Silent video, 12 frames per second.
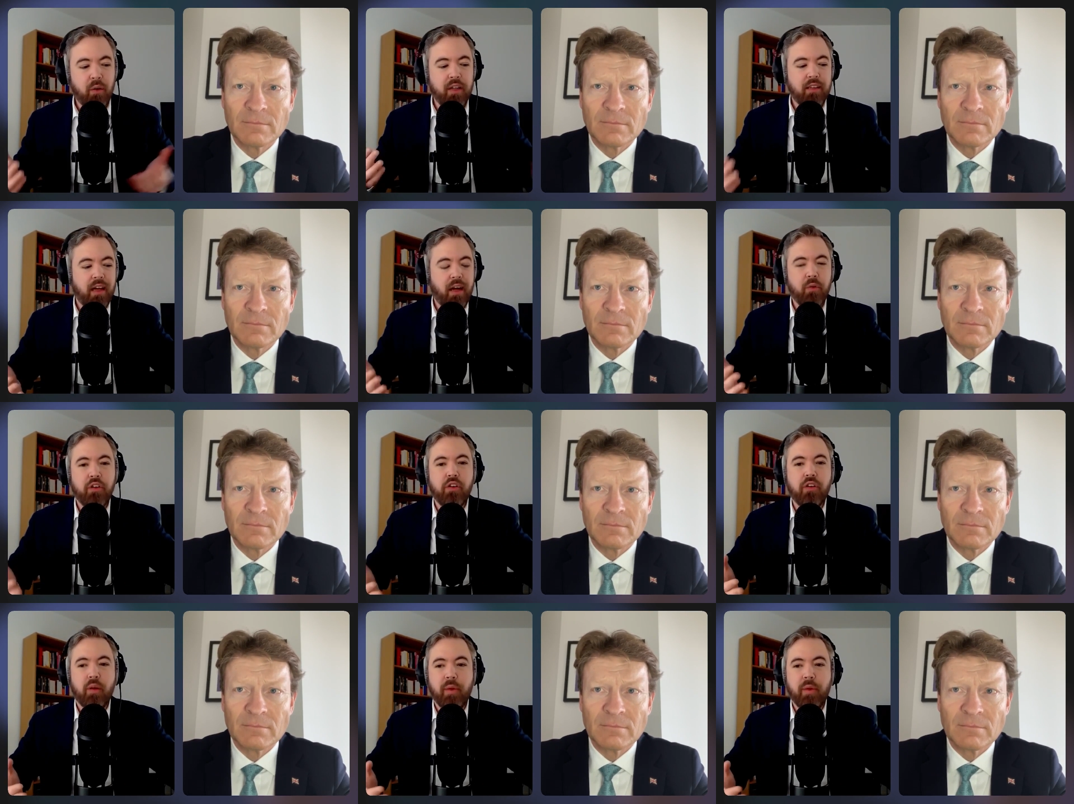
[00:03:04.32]
Speaker 1: would it, how would you
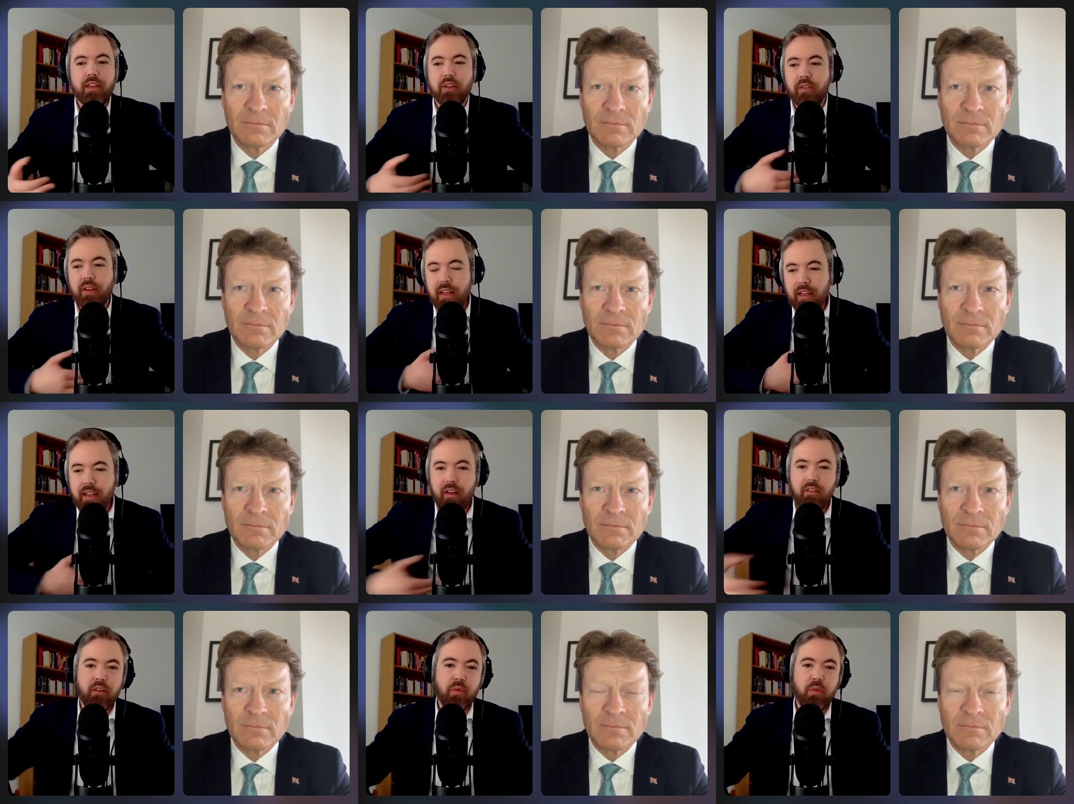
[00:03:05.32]
come in and sort of get
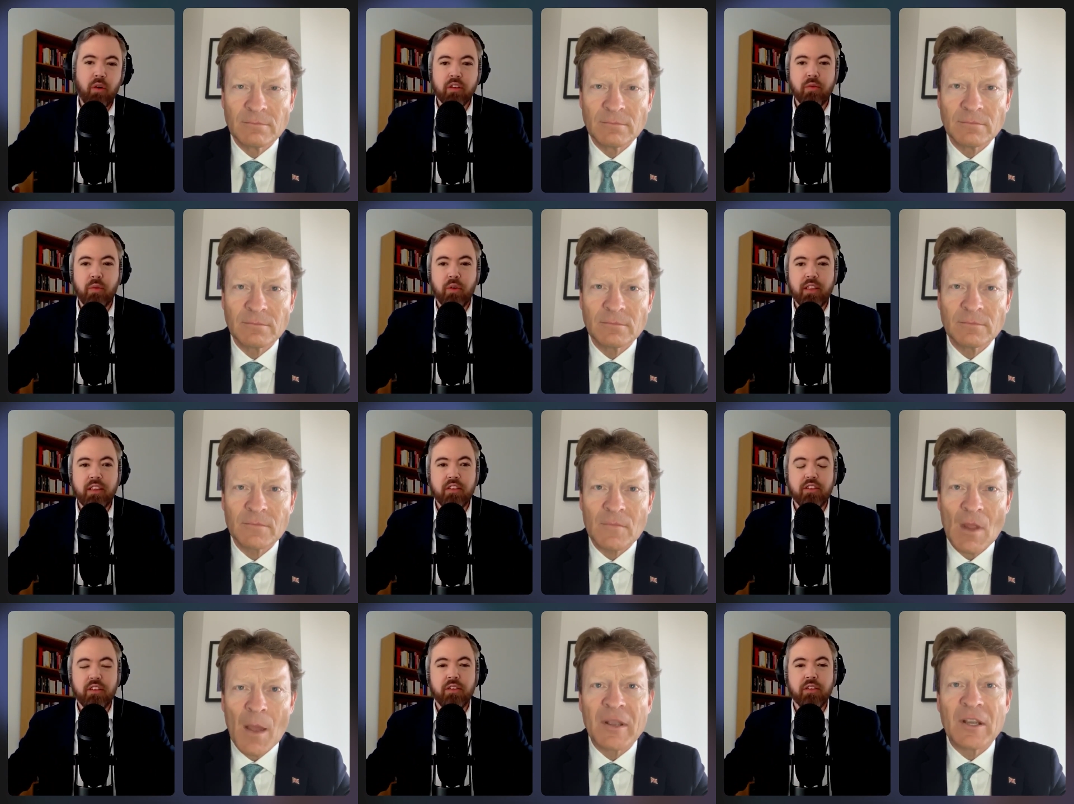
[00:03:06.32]
rid of wokeness from all these
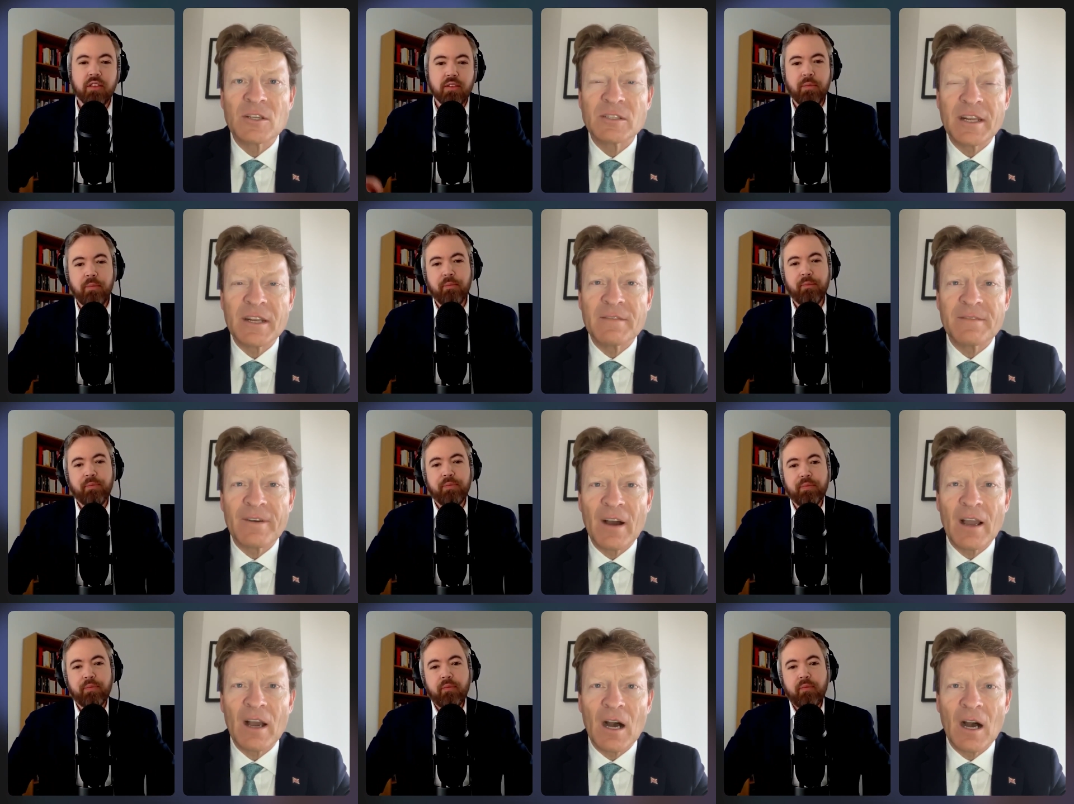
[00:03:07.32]
institutions?
Speaker 2: Because they didn't
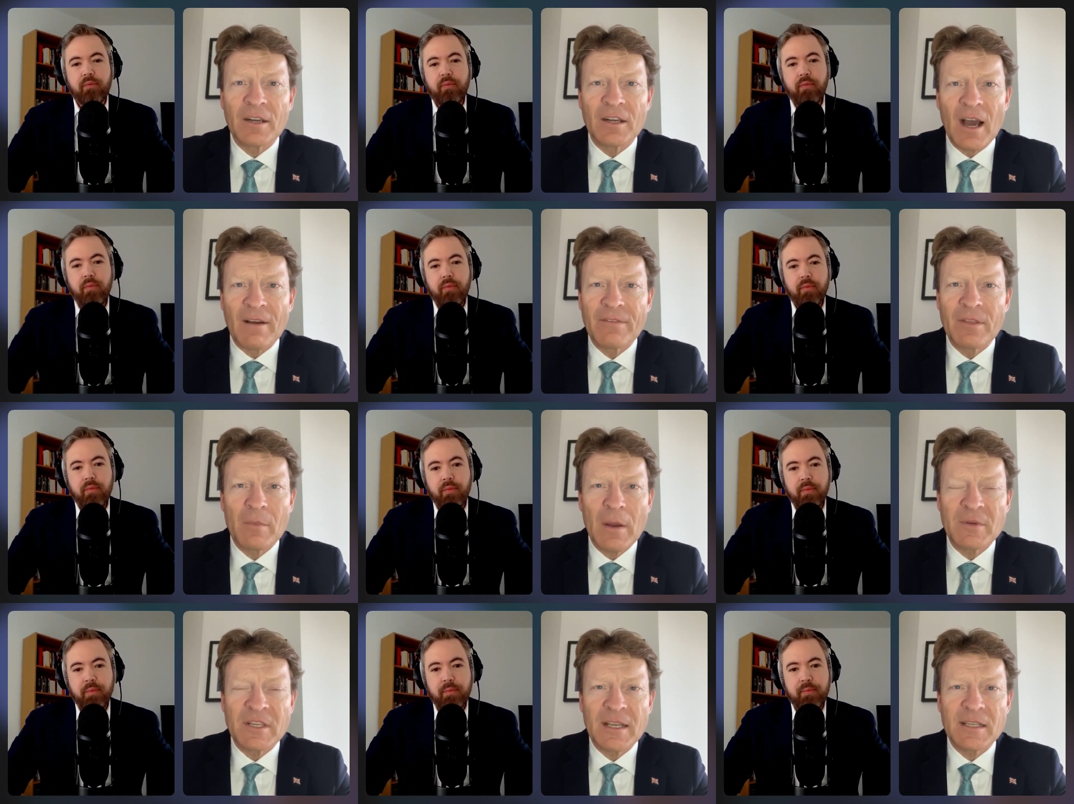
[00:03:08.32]
fight hard enough. I
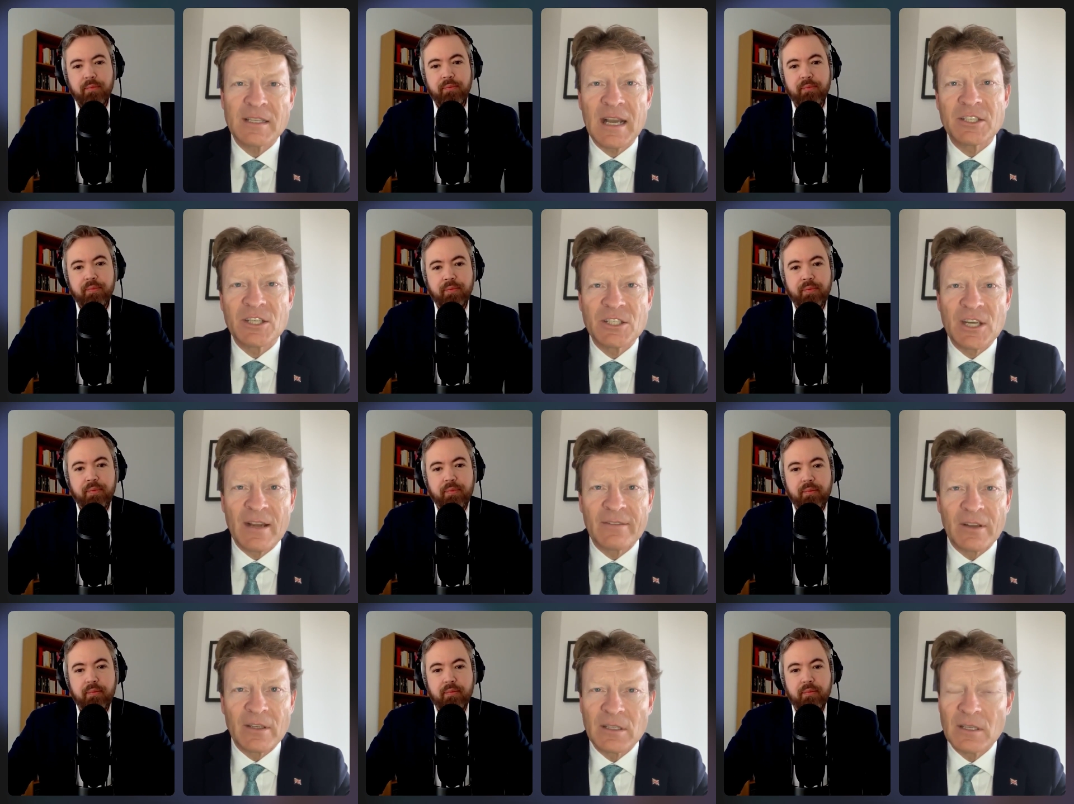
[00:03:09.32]
mean, take Sajid
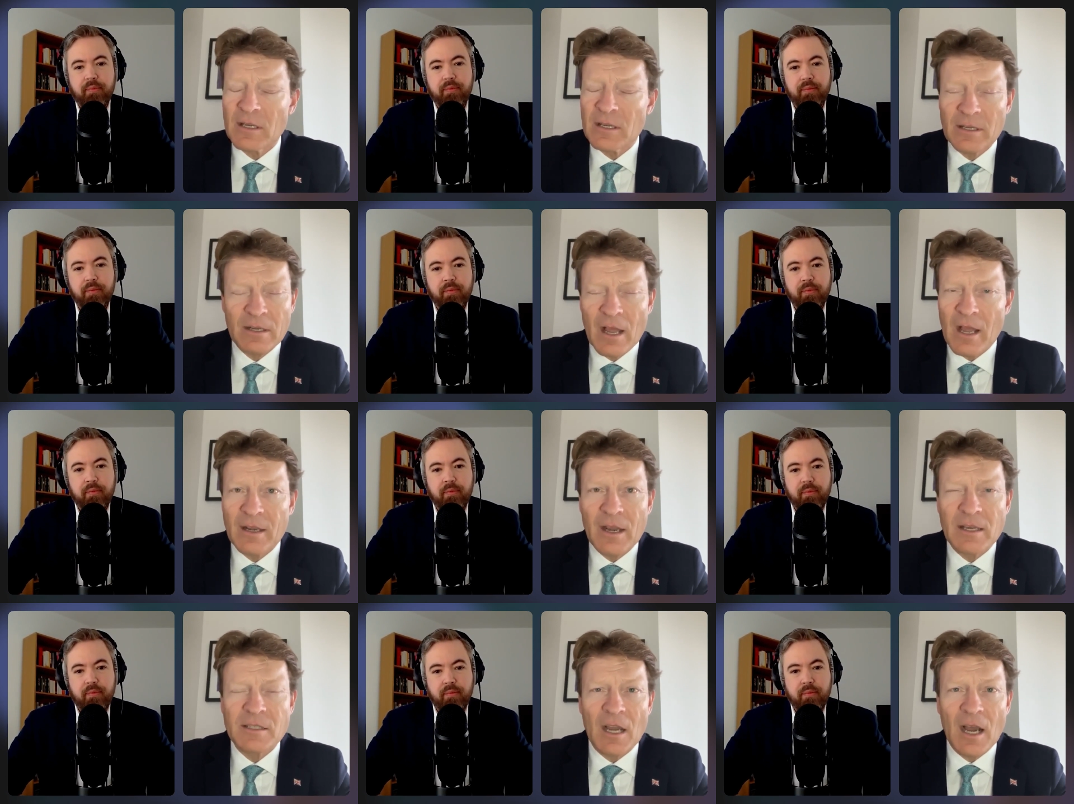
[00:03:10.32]
Javid, a
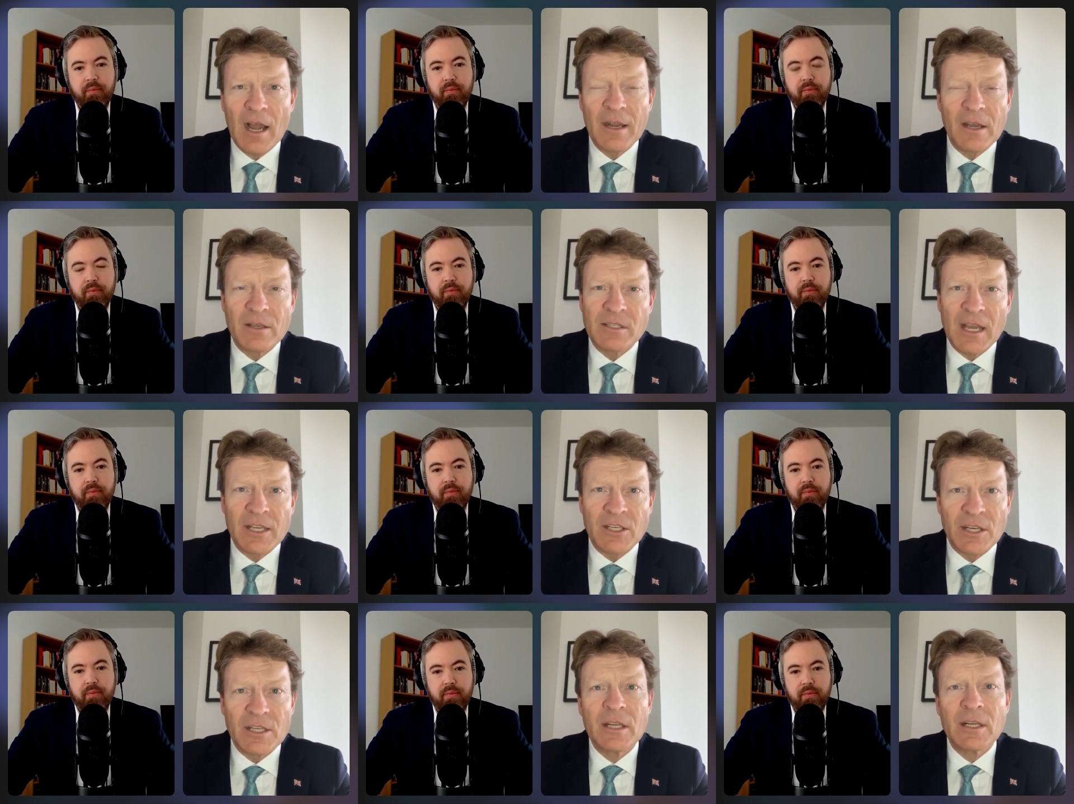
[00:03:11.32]
nice guy, I know
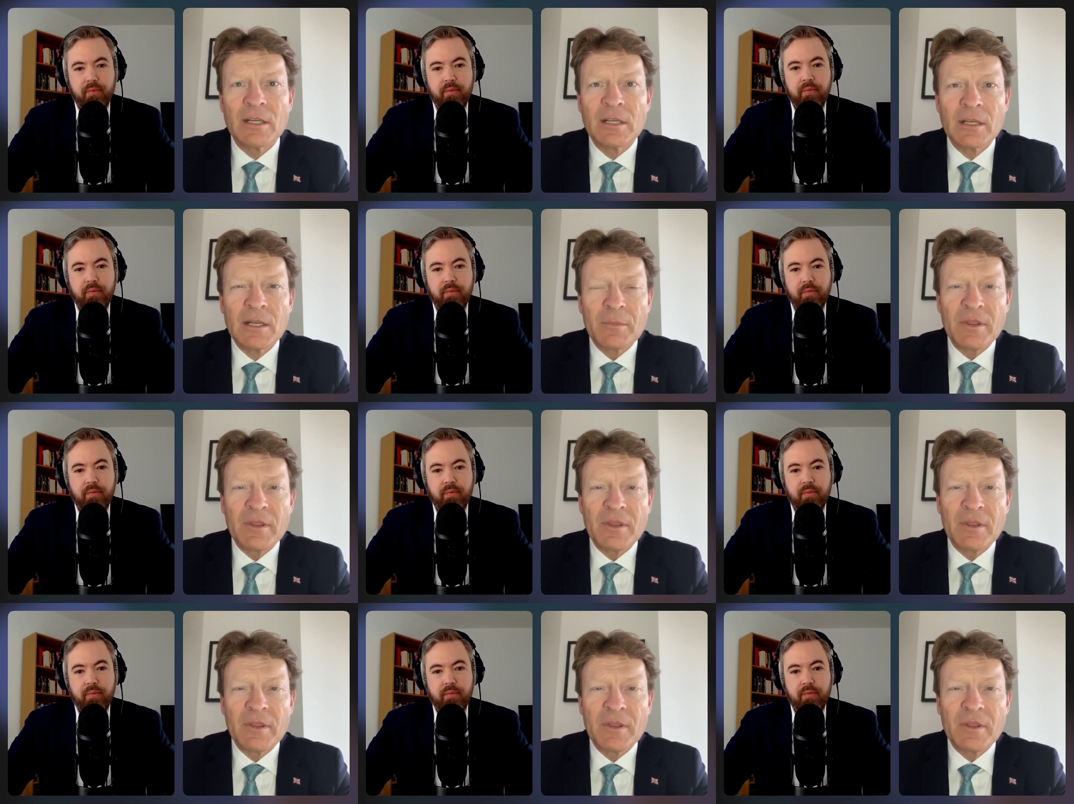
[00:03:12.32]
Sajid, but the